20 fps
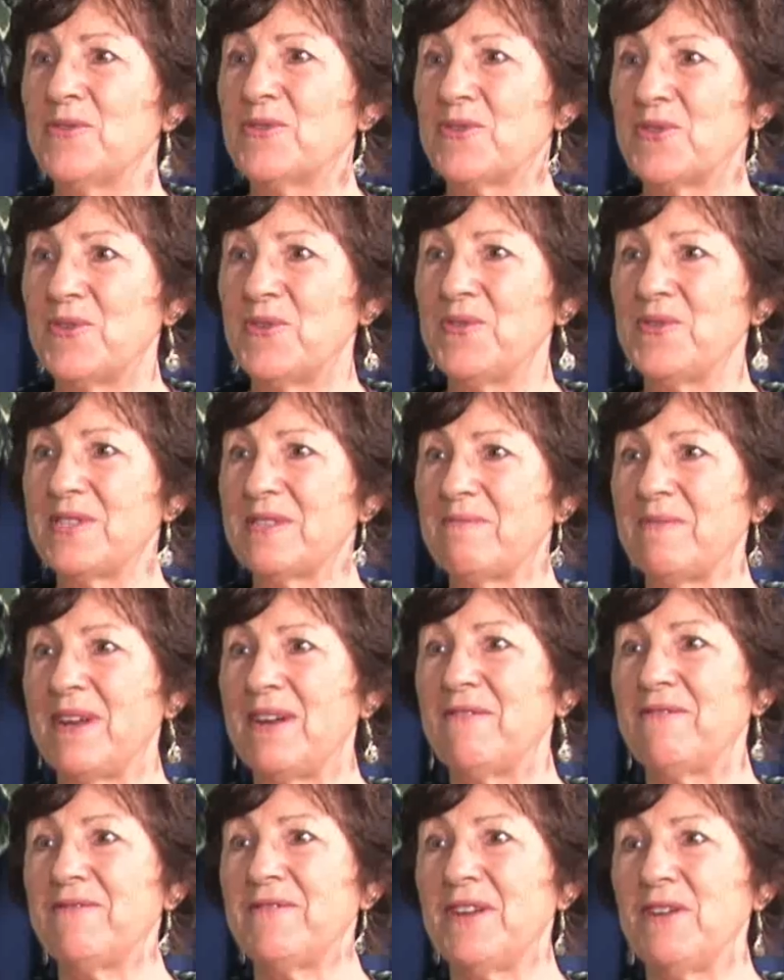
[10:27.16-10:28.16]
stories
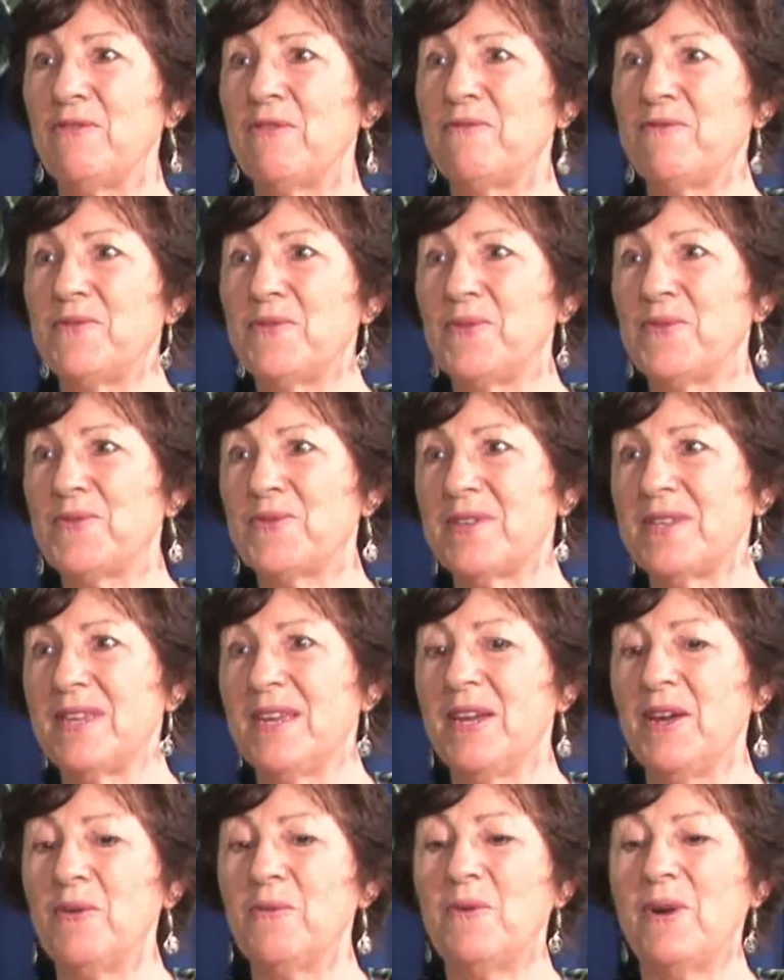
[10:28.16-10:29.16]
about fairy forts and
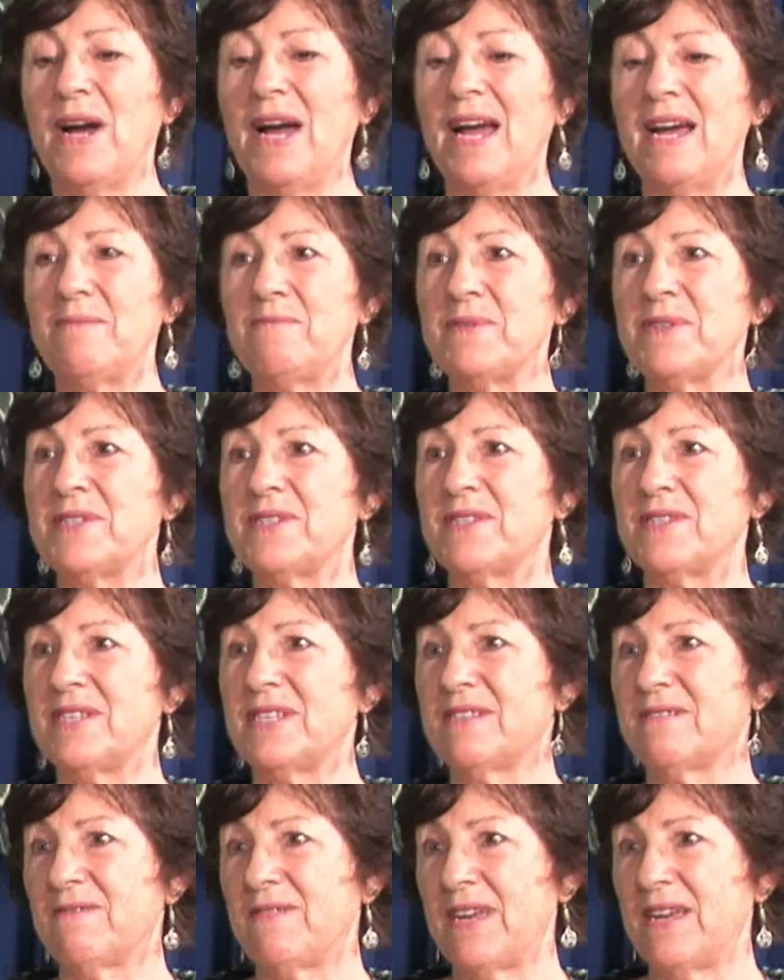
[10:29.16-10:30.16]
what happened to
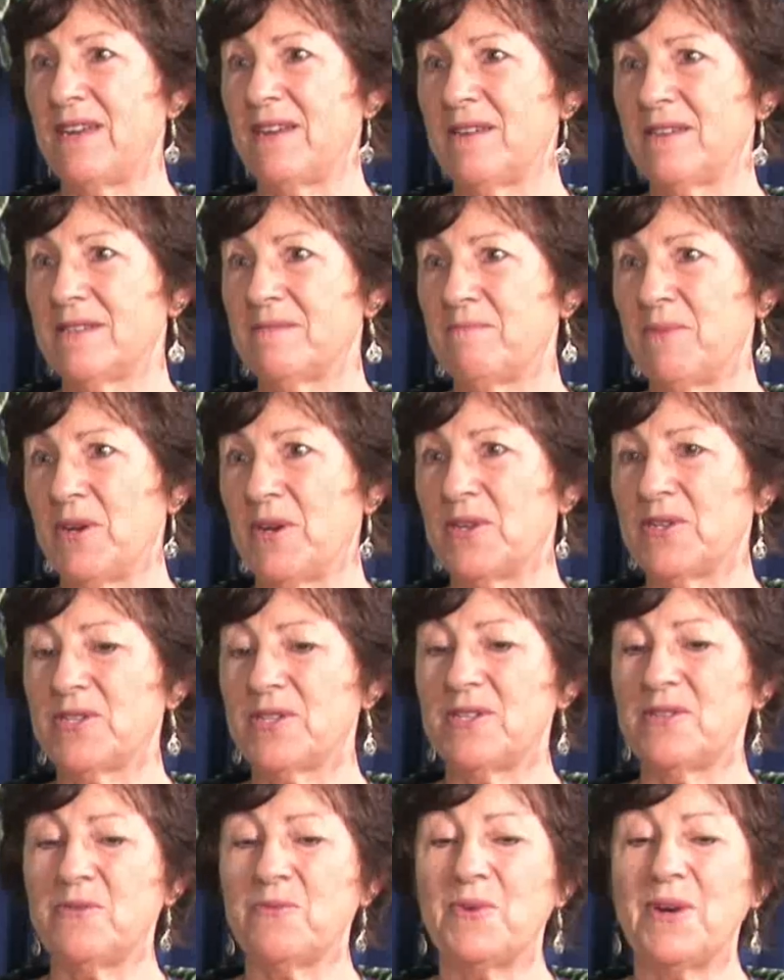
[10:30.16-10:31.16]
this first
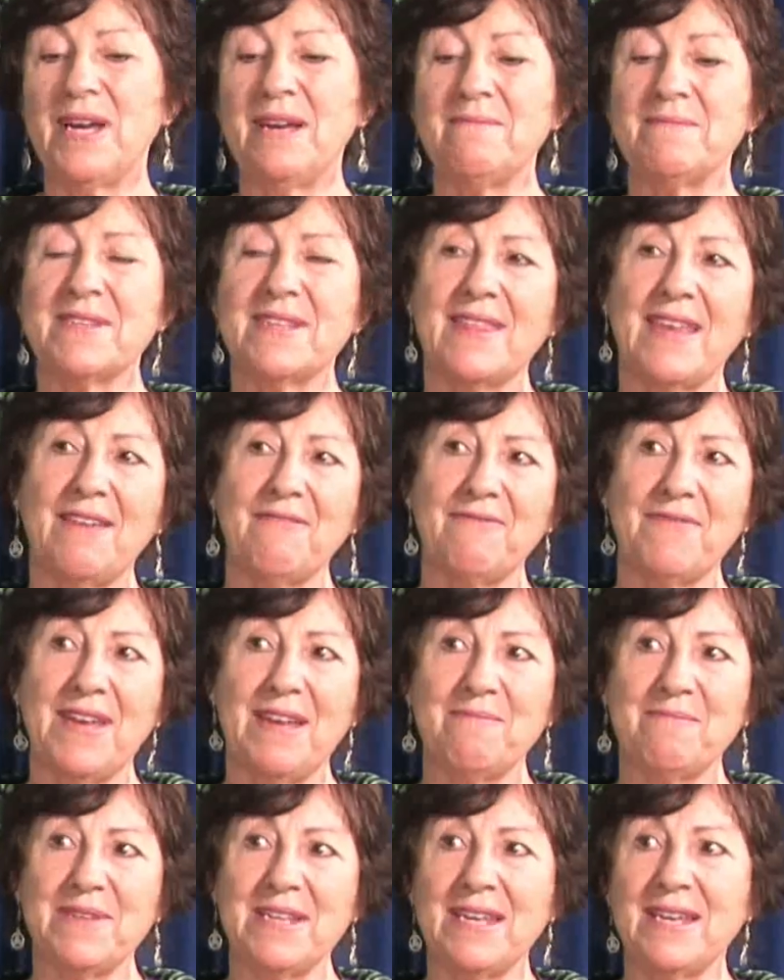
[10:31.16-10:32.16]
person or what happened to that
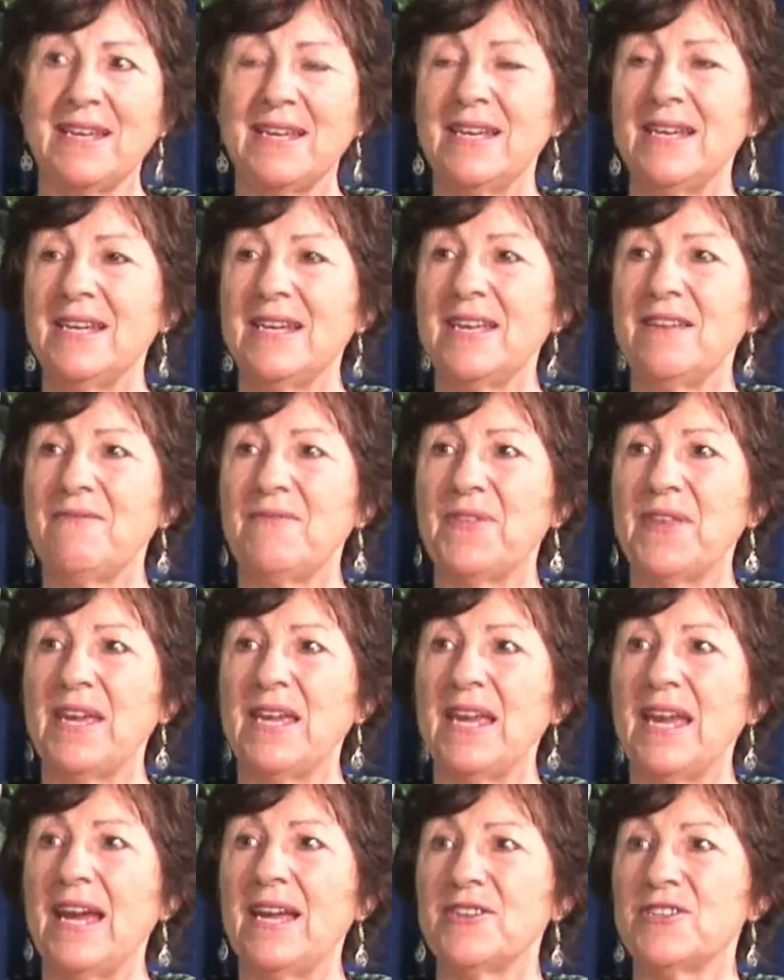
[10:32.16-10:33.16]
family if
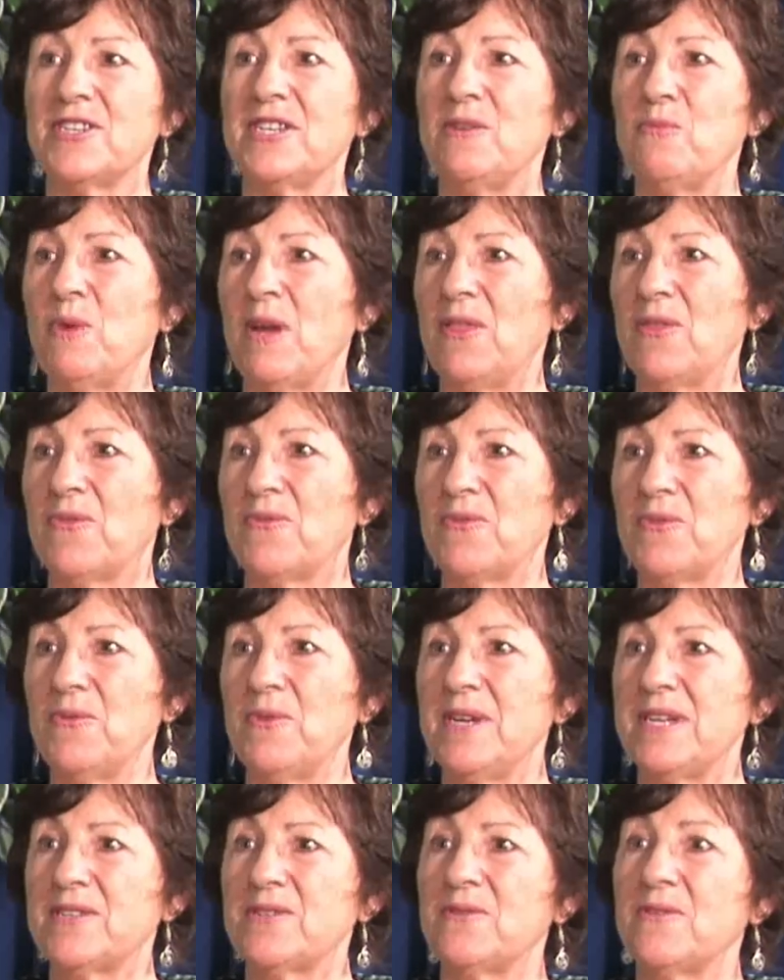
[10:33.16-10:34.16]
they actually went through
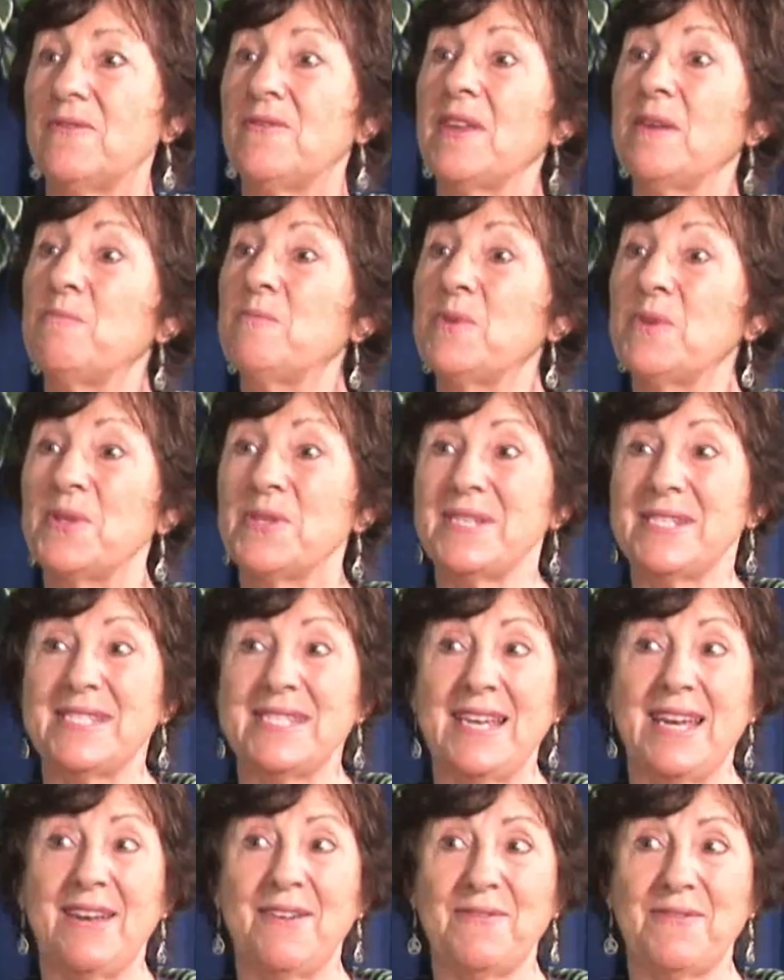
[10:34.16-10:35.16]
it or if they pulled it
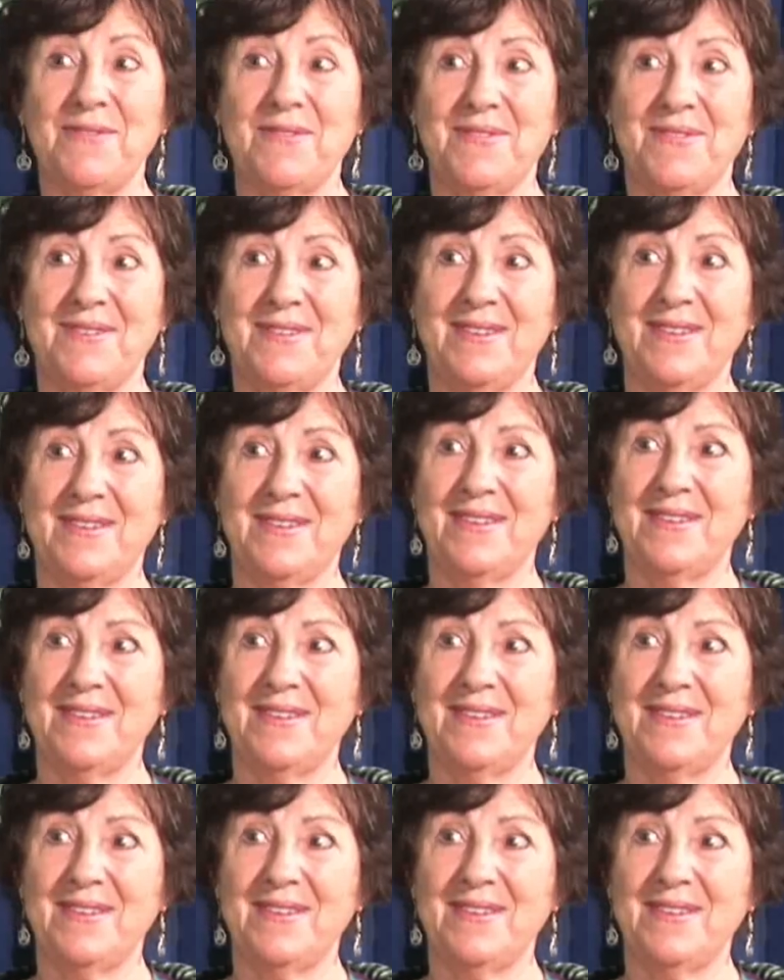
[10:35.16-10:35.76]
down. What is a